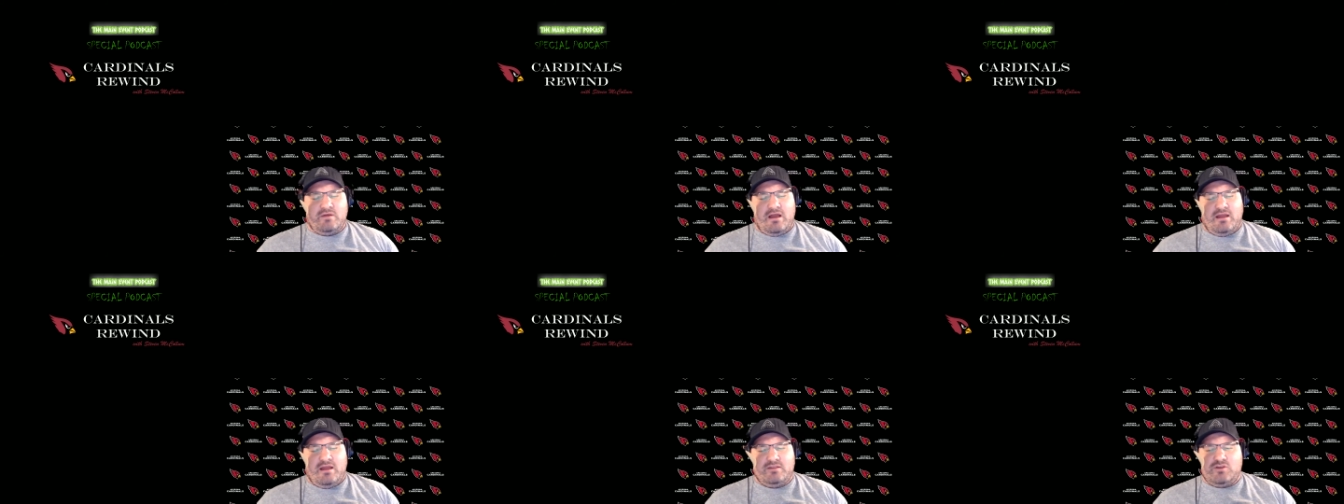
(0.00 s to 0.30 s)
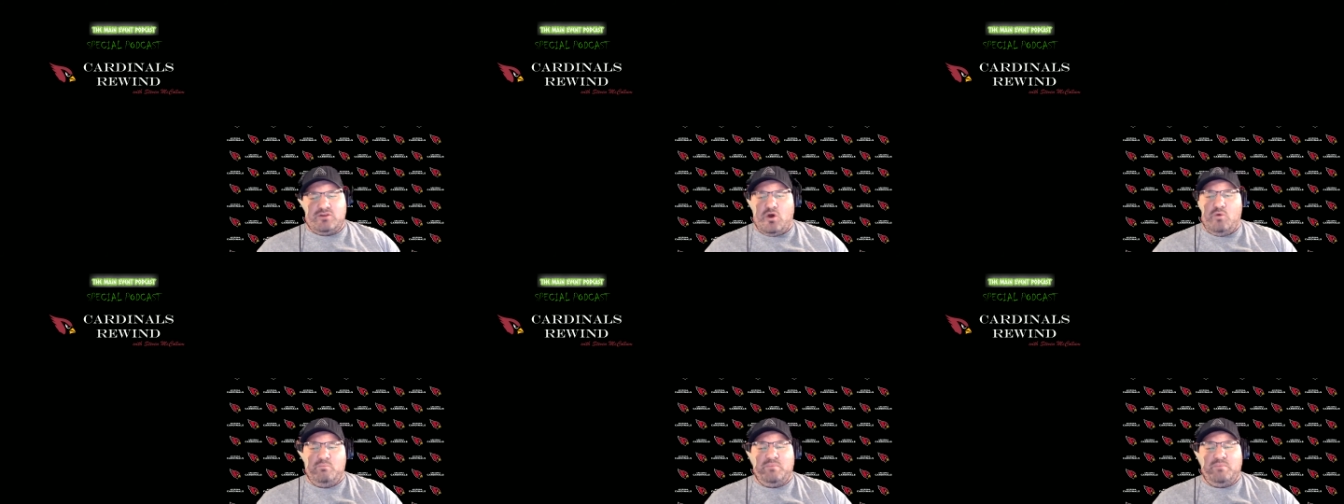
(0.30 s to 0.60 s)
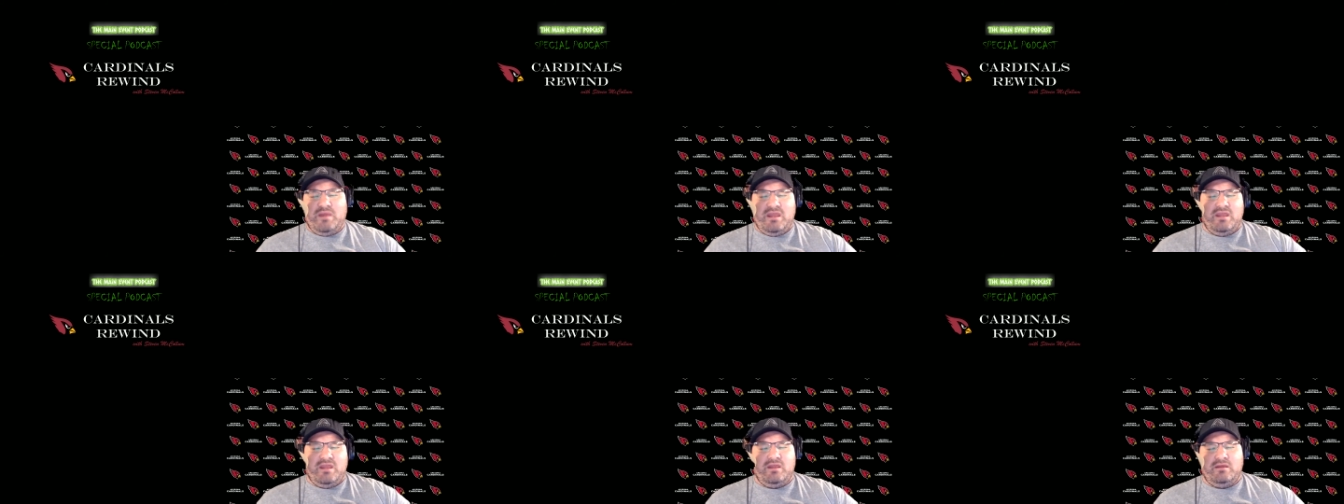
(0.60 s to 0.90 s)
Uh, don't
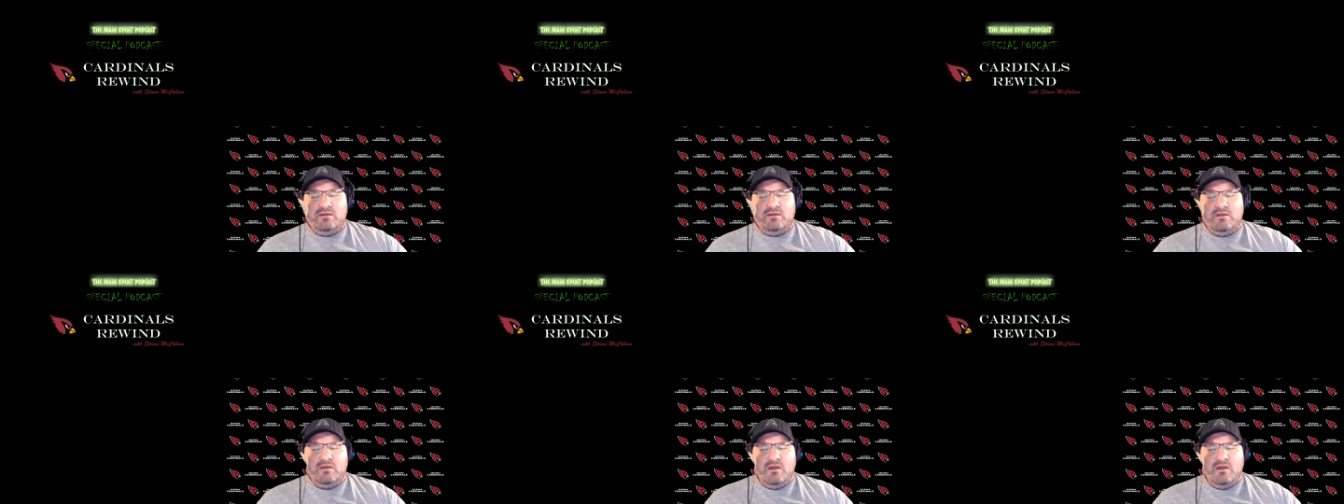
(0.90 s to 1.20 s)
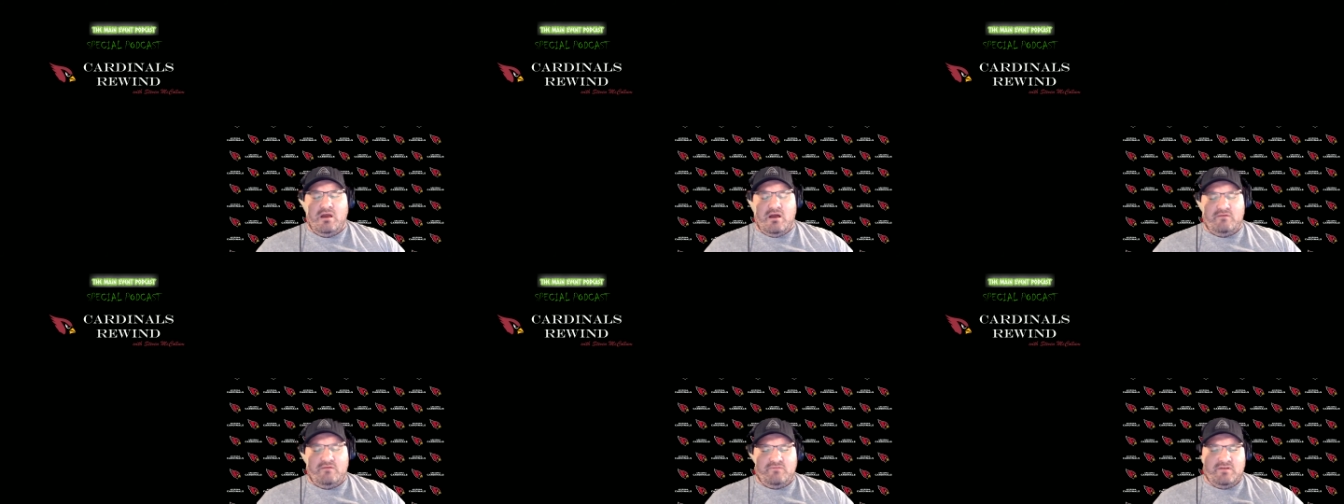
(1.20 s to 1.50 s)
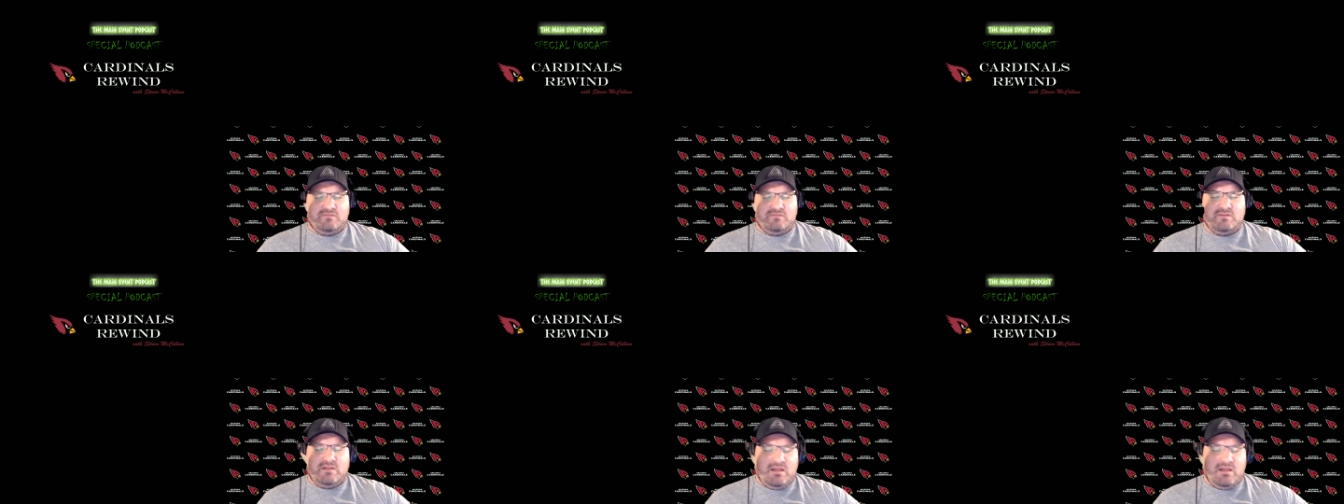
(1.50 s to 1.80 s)
be on
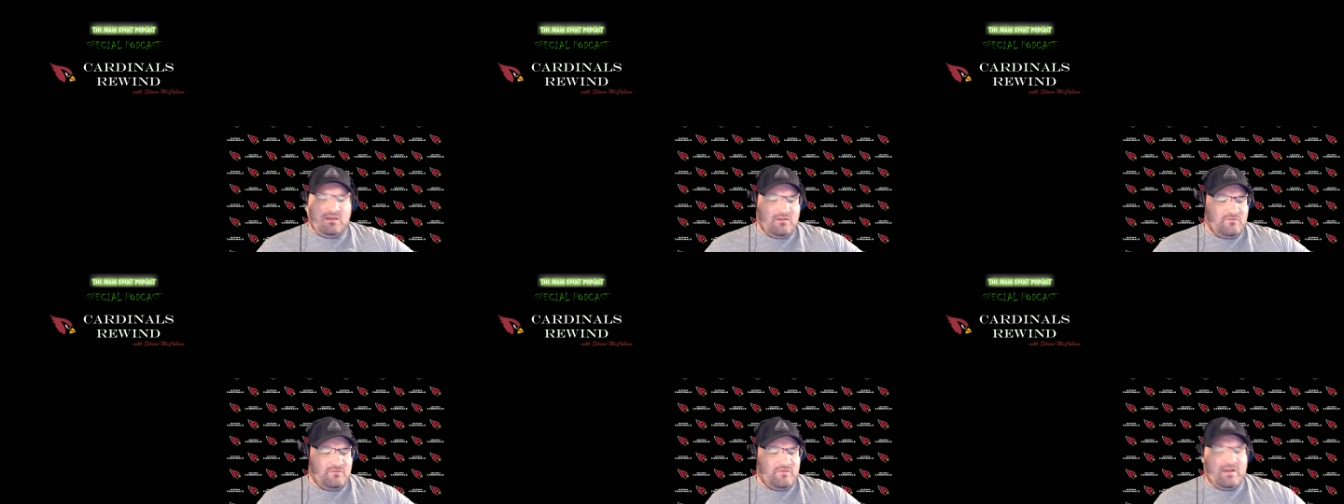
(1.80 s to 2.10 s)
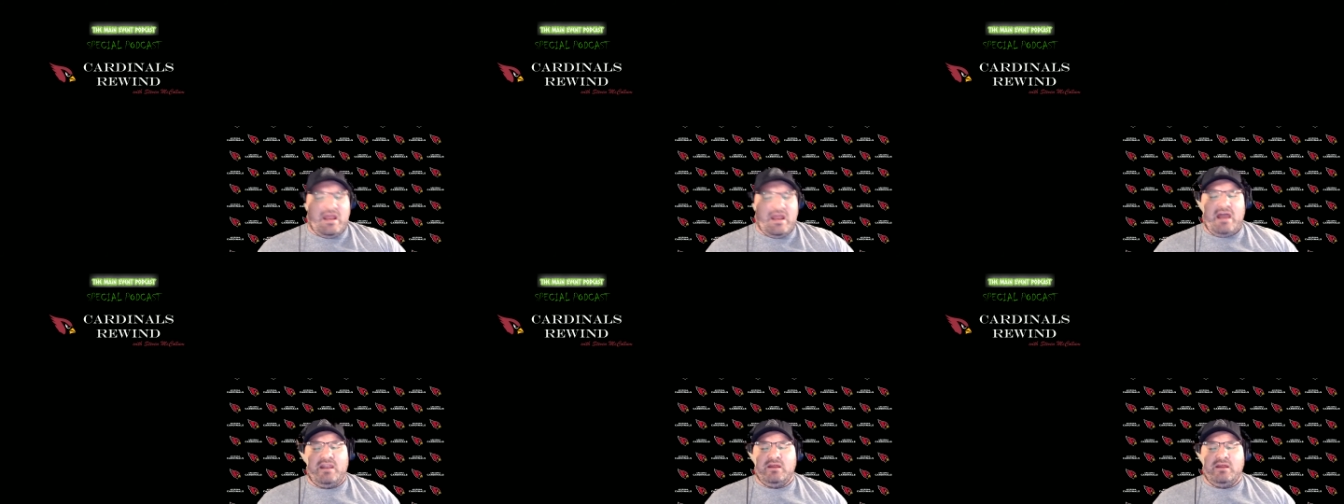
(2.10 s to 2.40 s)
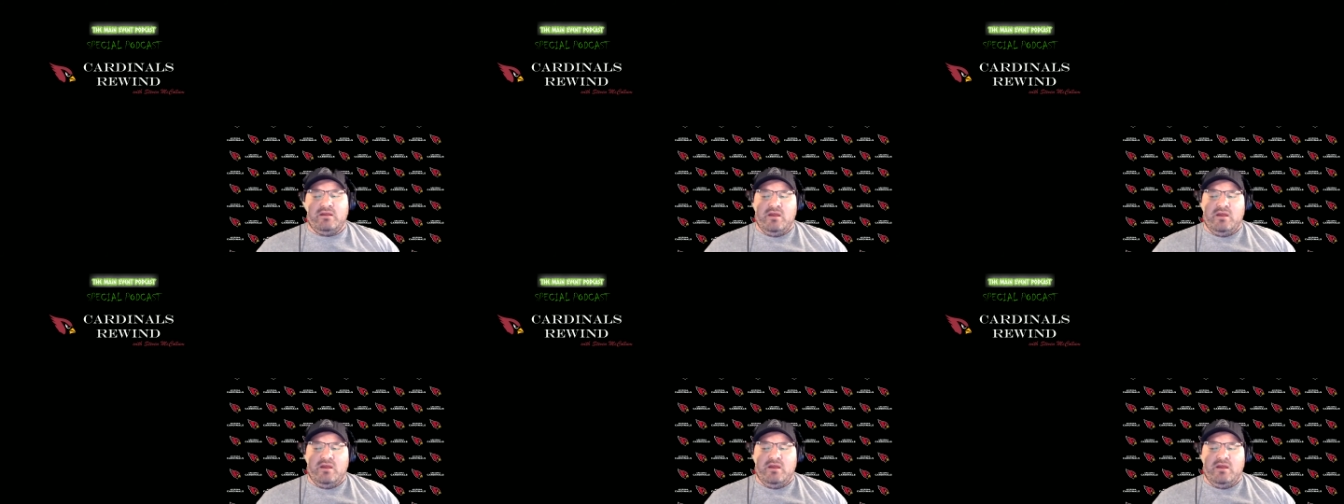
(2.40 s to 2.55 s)
fifteen eighty The Fanatic.